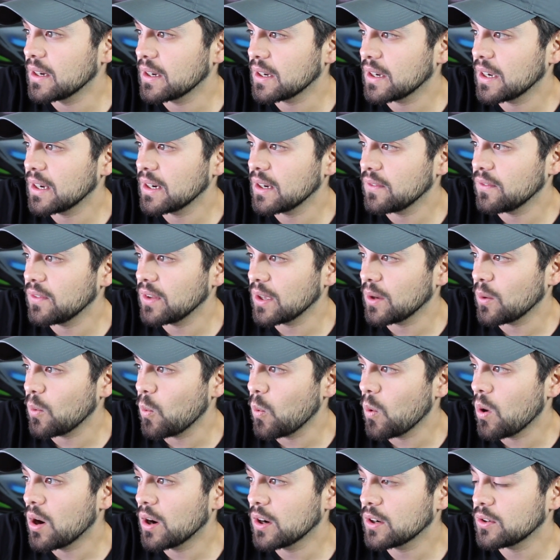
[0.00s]
Kind of like
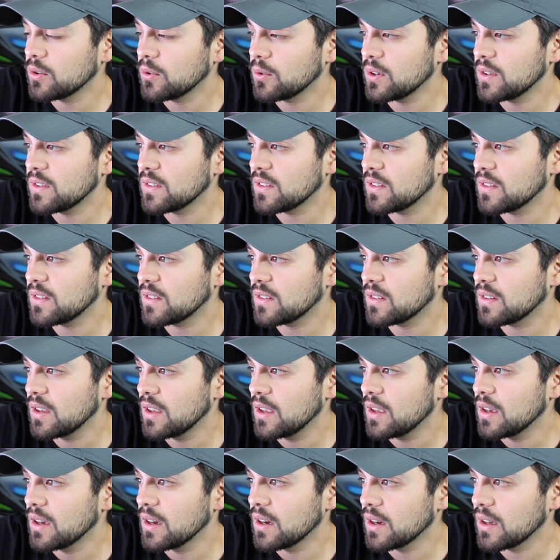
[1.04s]
Wog noises,
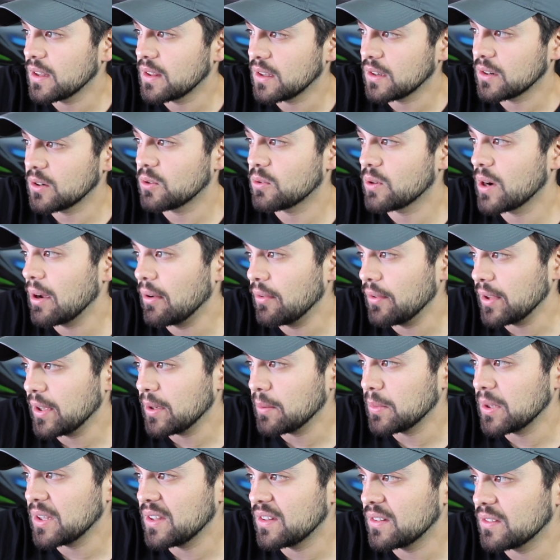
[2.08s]
then
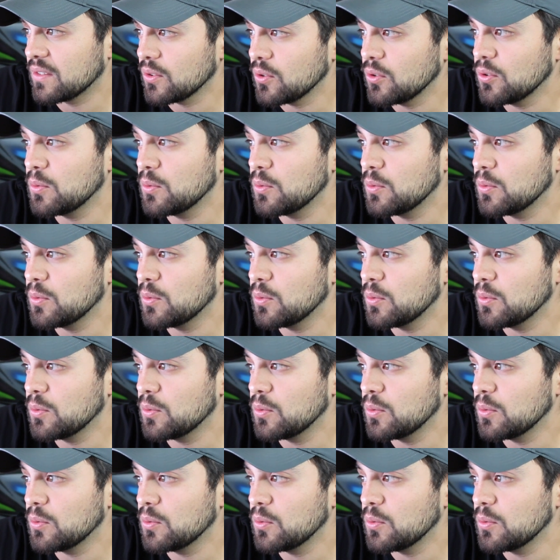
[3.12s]
growling means